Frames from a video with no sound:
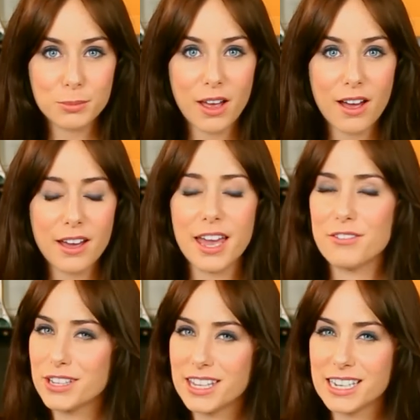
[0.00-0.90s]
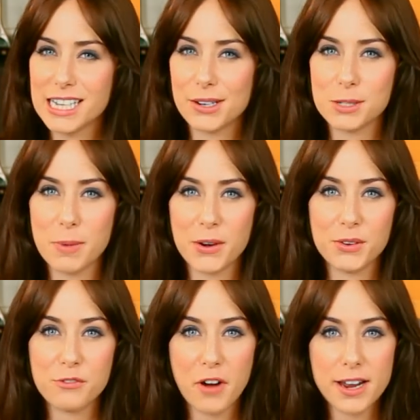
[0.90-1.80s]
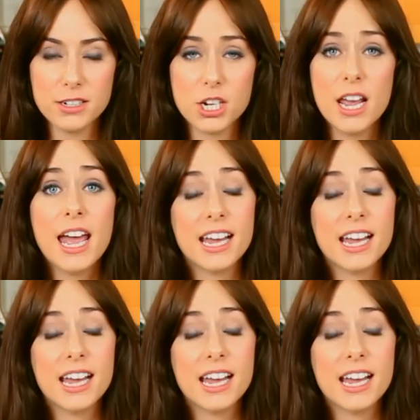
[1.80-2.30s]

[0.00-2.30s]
blog, Everything Sounds Better in French,